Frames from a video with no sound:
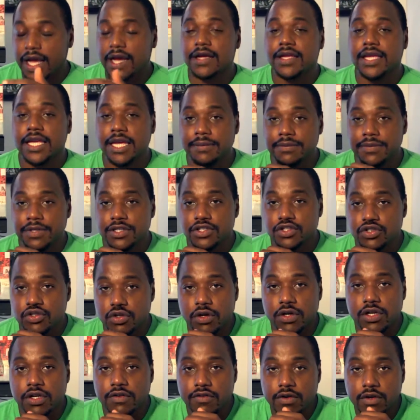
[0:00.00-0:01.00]
keep this
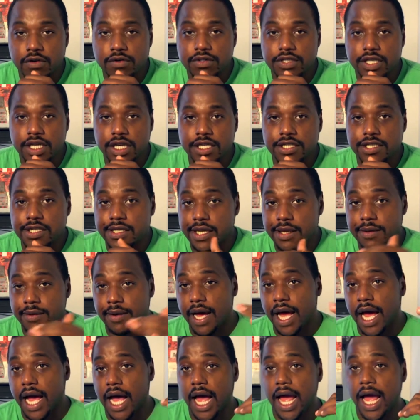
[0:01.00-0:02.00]
joint in rotation.
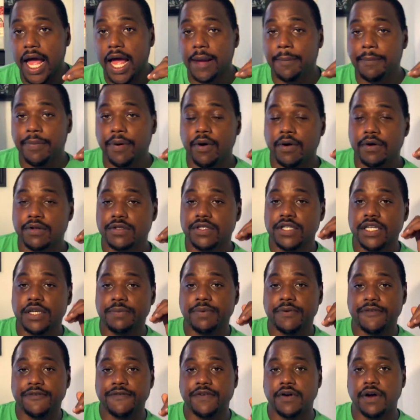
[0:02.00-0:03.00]
I personally
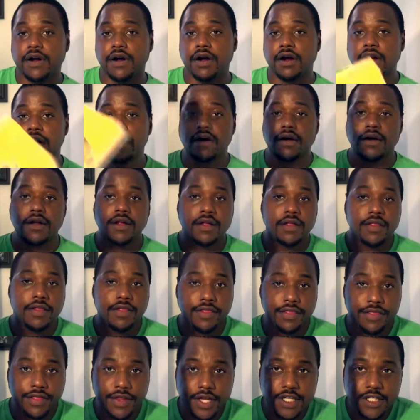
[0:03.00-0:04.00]
prefer
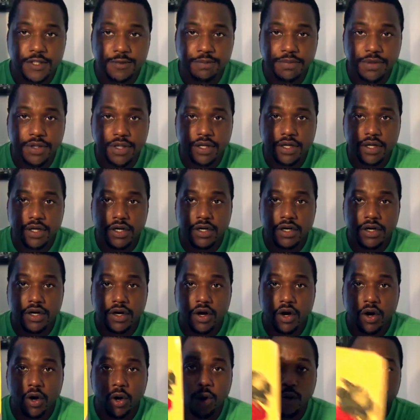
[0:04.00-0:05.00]
this book
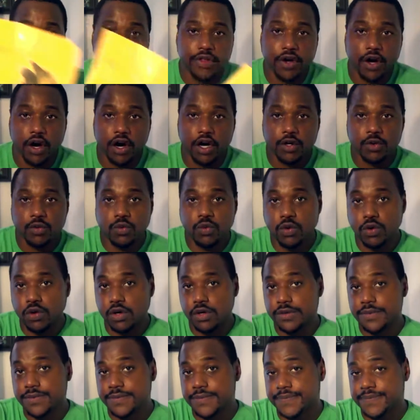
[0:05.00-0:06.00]
over the Art of
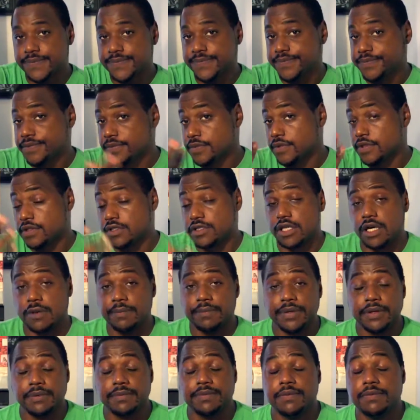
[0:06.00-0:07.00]
War. Some
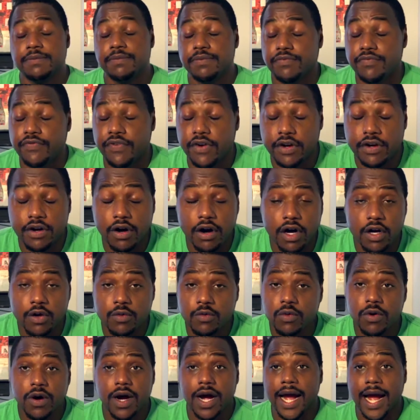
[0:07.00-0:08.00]
people prefer the Art
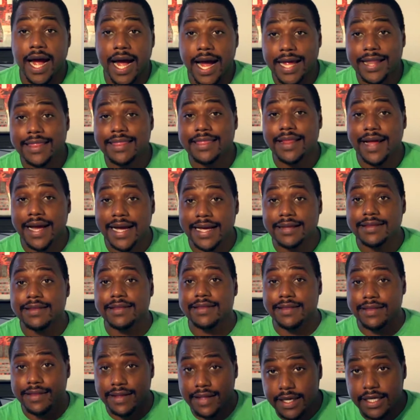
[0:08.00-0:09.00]
of War. I like
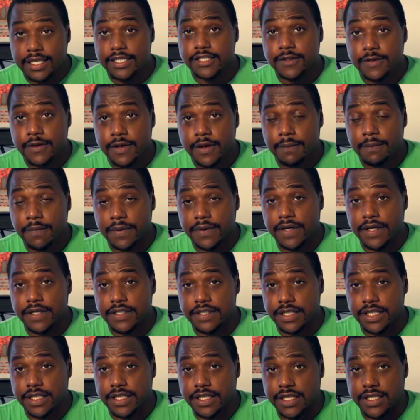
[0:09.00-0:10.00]
this
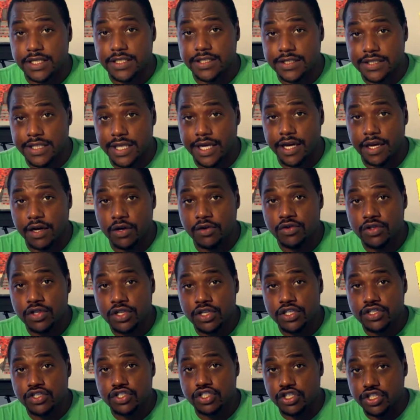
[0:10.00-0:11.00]
because it gets down
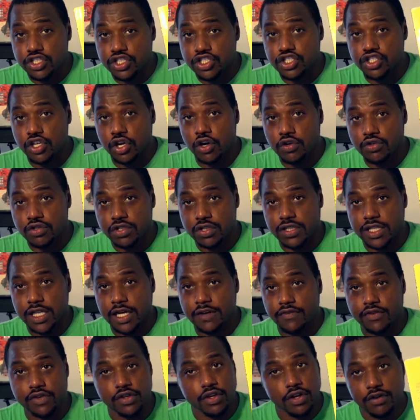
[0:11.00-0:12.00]
to the soldier
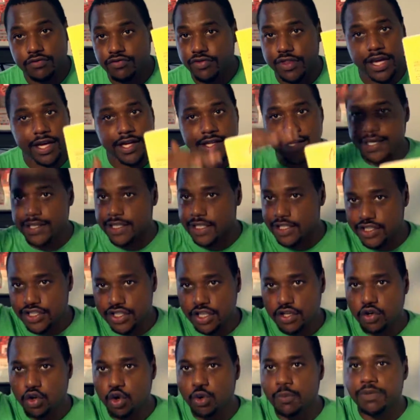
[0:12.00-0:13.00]
level. You're thinking like the
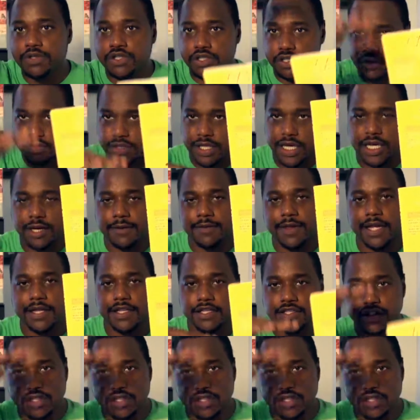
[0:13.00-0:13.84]
general, but you're thinking like the